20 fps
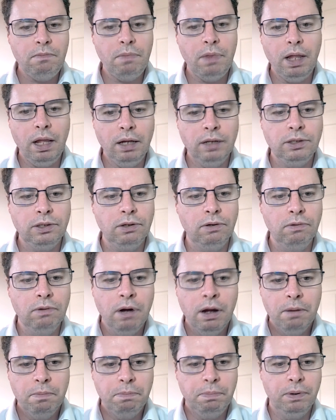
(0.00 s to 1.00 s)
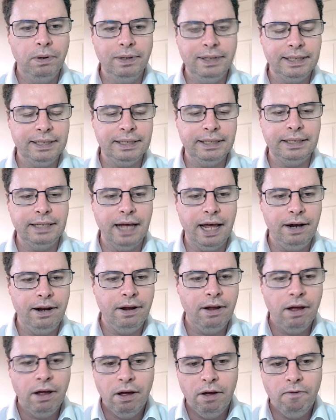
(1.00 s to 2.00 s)
So Bulls, as I said,
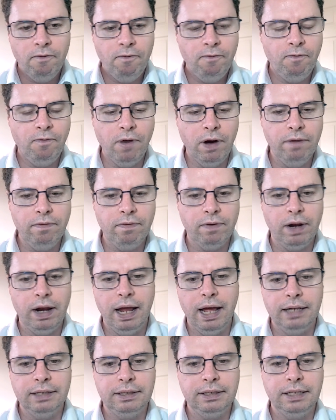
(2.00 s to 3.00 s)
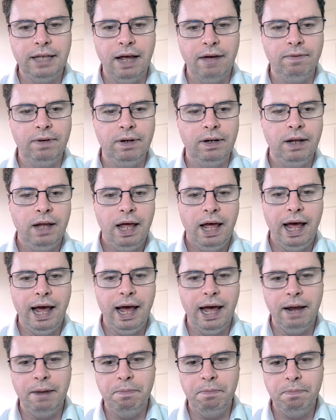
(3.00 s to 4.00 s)
5 of the last 7,
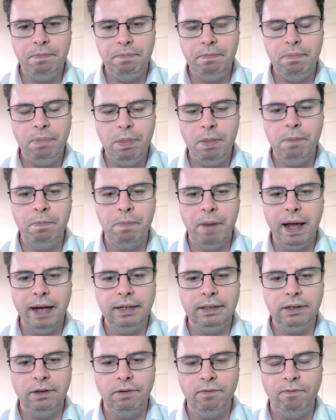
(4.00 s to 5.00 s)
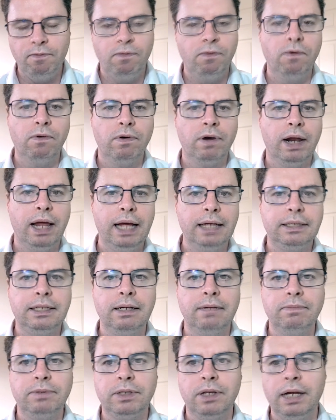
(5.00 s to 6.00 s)
and Benetton 4 of the last 7.
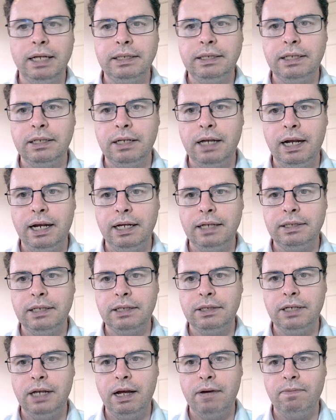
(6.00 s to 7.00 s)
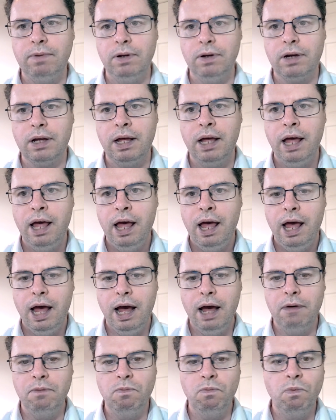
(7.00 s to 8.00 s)
So let's actually have a look
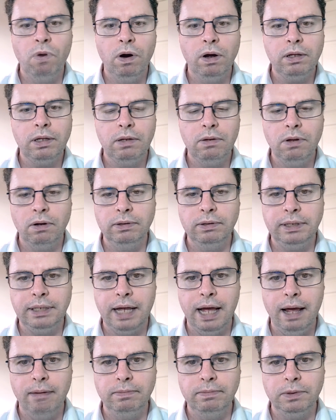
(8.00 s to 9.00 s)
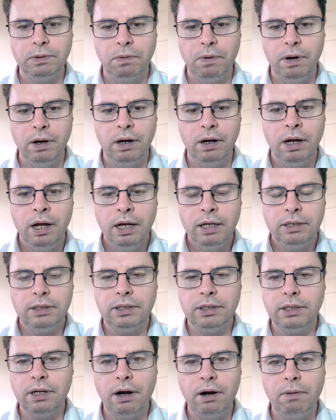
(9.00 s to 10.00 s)
at what those games were. So
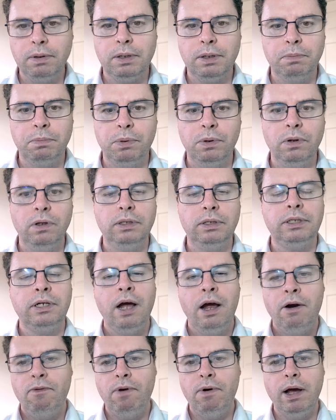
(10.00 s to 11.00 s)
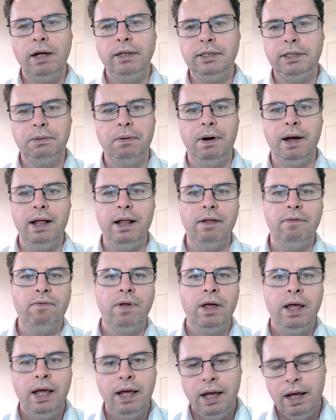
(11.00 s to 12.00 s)
starting with the Bulls, round 12,
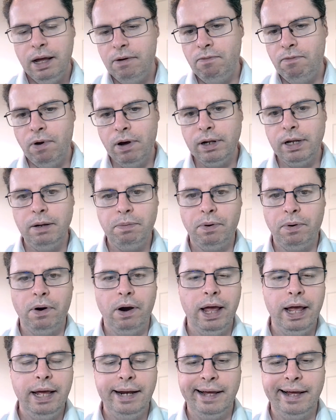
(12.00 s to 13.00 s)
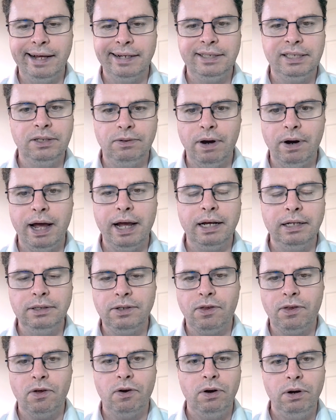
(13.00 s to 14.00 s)
Rodney Parade against the Dragons,
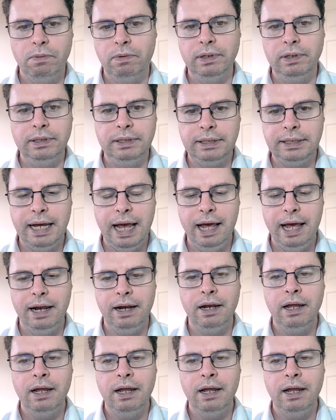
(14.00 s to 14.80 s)
31-10.